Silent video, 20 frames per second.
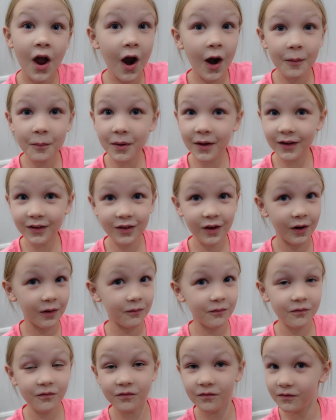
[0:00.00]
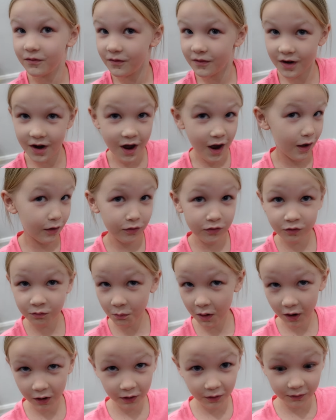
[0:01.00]
Our pigs aren't not
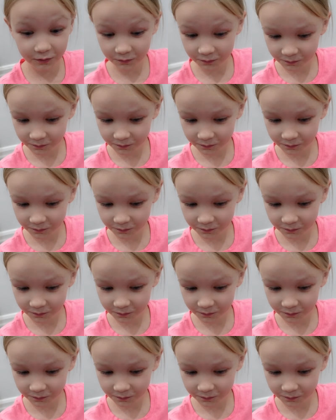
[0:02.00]
smart.